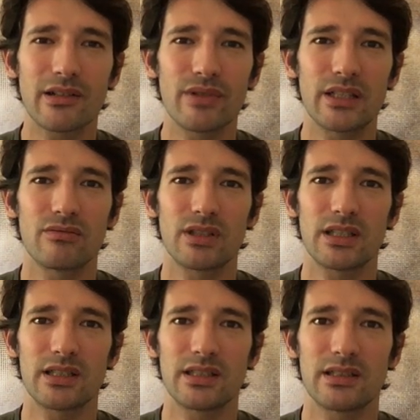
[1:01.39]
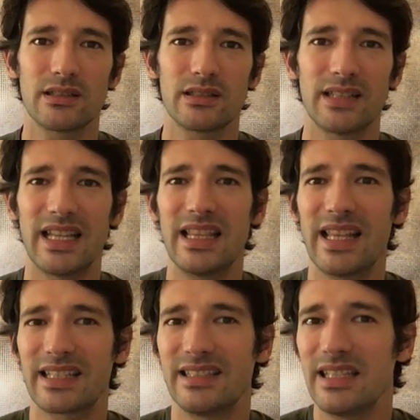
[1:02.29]
with words that didn't
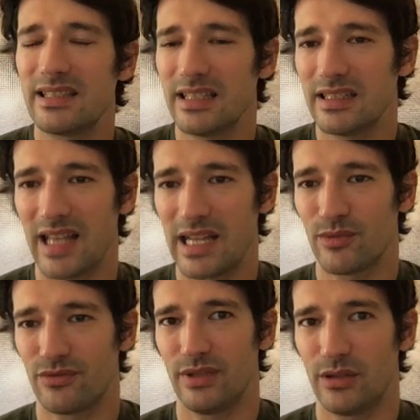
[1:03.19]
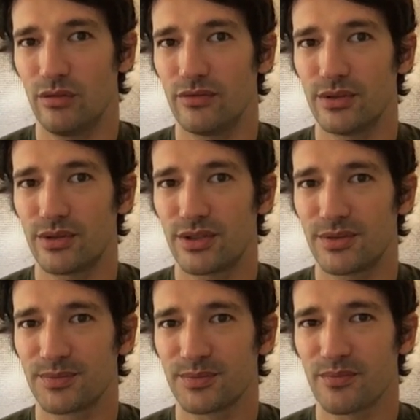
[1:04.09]
exist in time of Vitruvius.
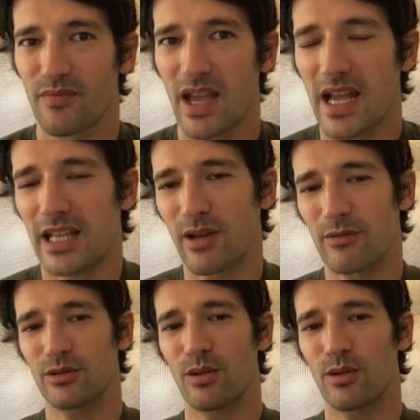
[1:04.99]
So I want to